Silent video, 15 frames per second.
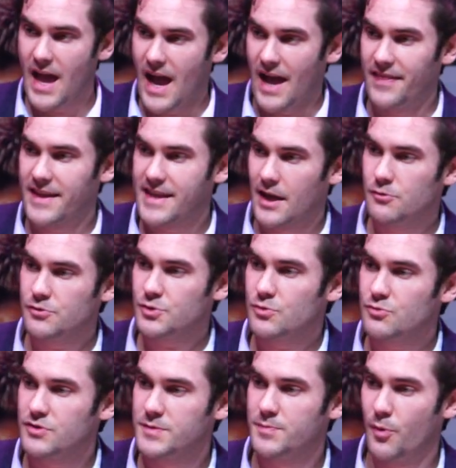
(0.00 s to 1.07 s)
And the
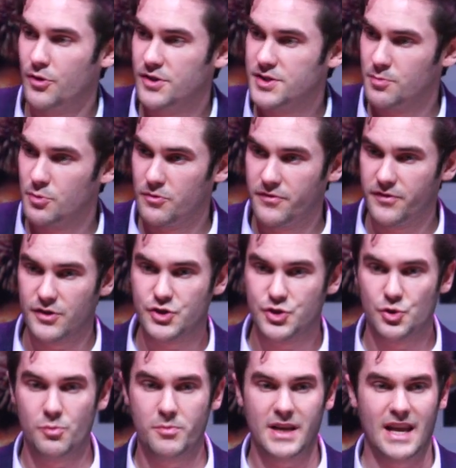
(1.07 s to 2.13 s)
council's responsible for
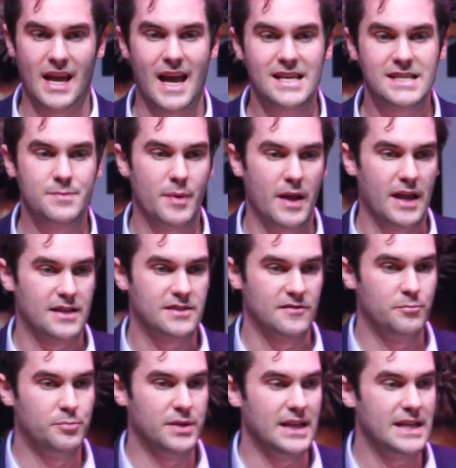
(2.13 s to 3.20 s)
so many aspects
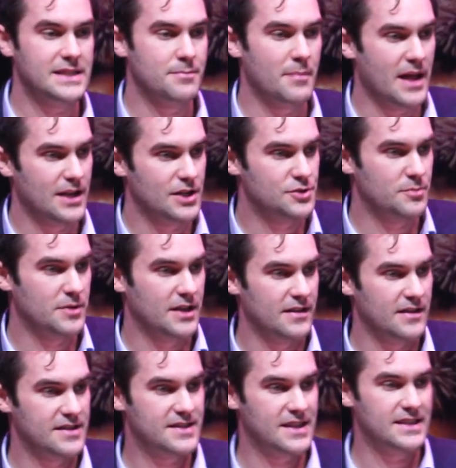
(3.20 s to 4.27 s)
of place management
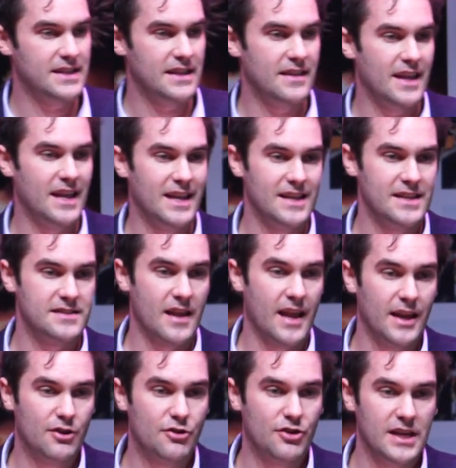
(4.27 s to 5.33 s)
in the city that it is
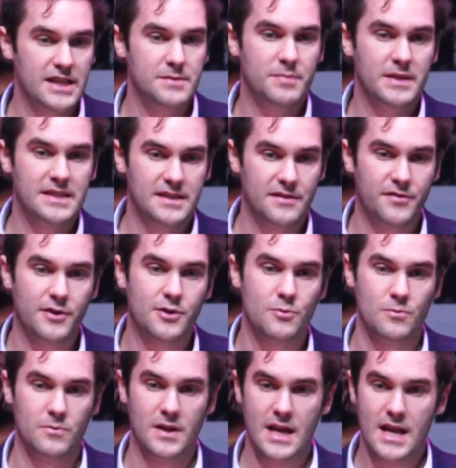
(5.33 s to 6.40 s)
incredibly
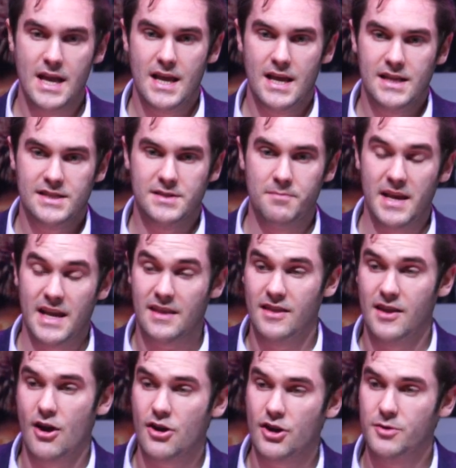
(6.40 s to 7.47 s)
difficult to make
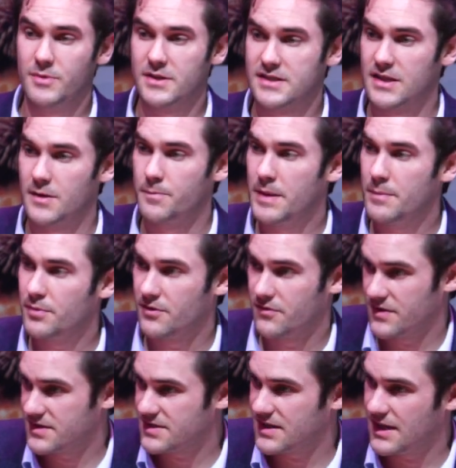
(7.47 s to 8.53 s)
the argument to the people of
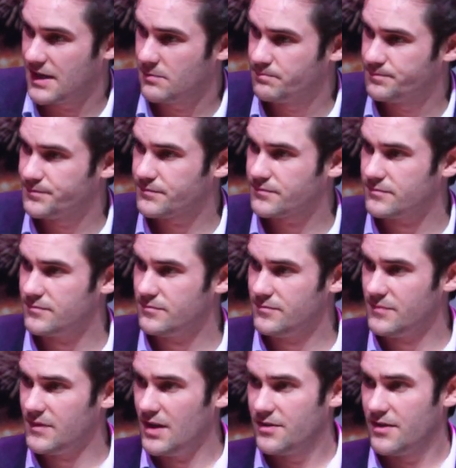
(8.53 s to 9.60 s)
this city
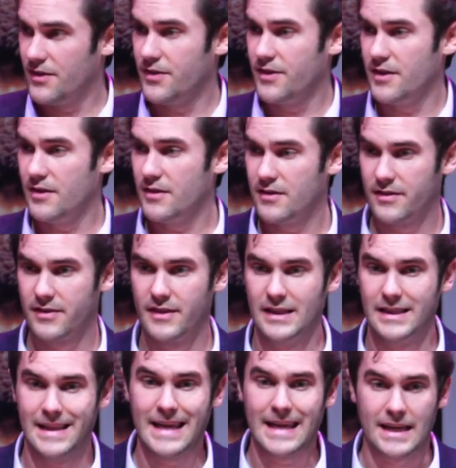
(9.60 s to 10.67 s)
that the
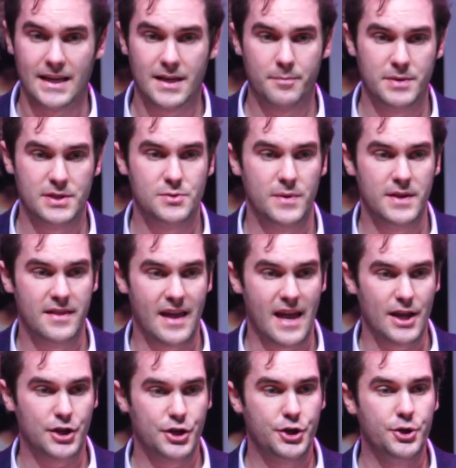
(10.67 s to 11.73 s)
link between
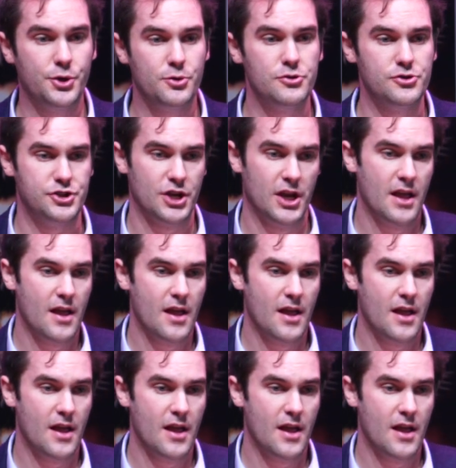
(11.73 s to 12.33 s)
that huge,